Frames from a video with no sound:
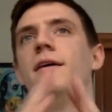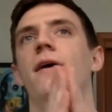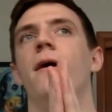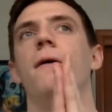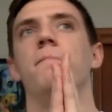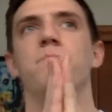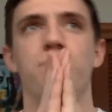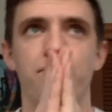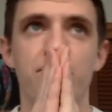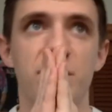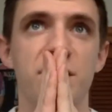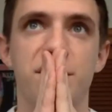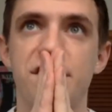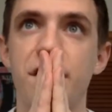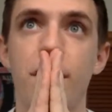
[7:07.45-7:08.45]

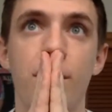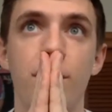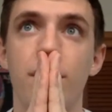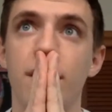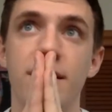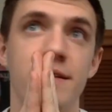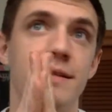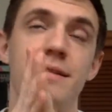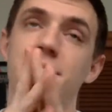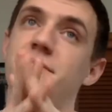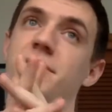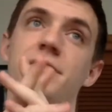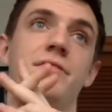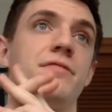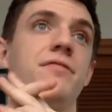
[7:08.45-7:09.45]
And so,
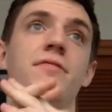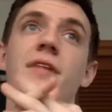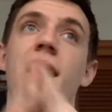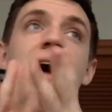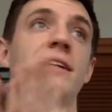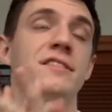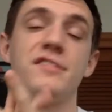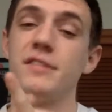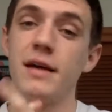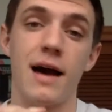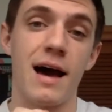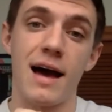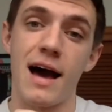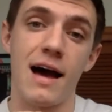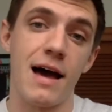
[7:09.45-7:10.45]
honestly,
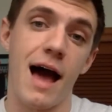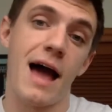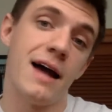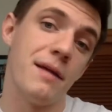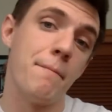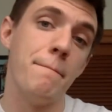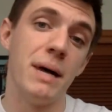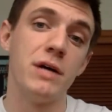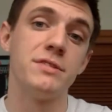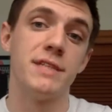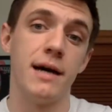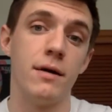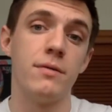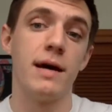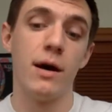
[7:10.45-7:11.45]
I had a
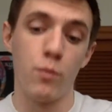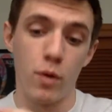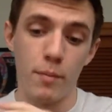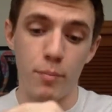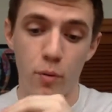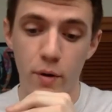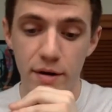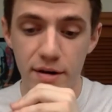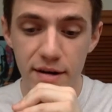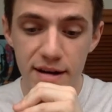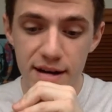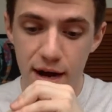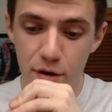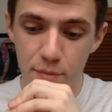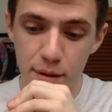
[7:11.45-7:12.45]
meltdown at one point.
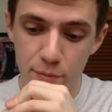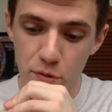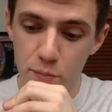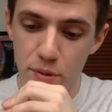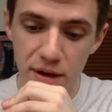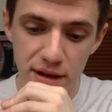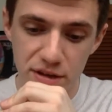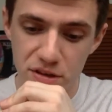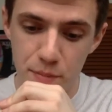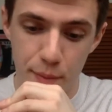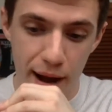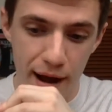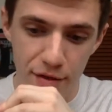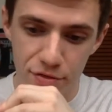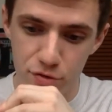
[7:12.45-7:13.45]
I remember being in the
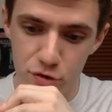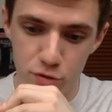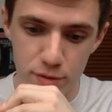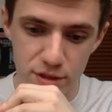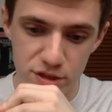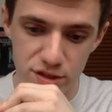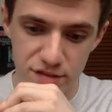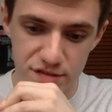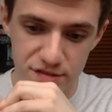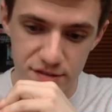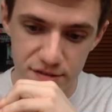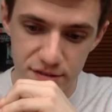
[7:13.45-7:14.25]
bathroom and just